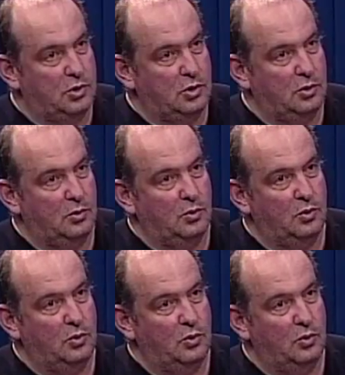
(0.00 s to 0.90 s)
So,
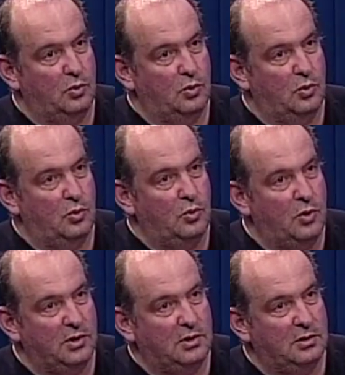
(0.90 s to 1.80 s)

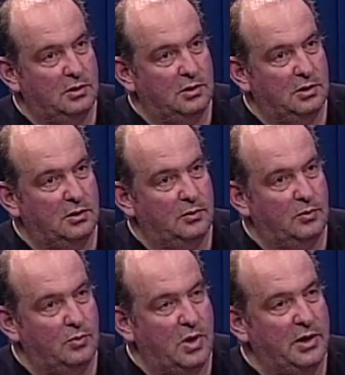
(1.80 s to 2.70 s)
what
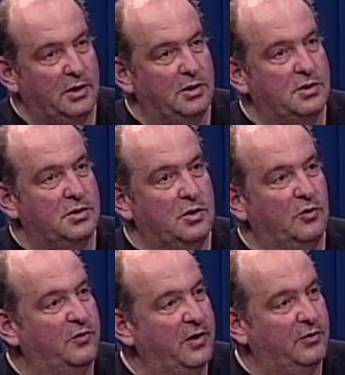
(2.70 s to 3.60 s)
market is your
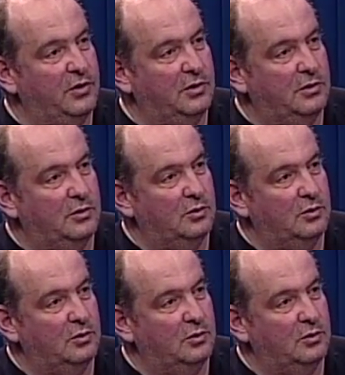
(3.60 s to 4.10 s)
favorite?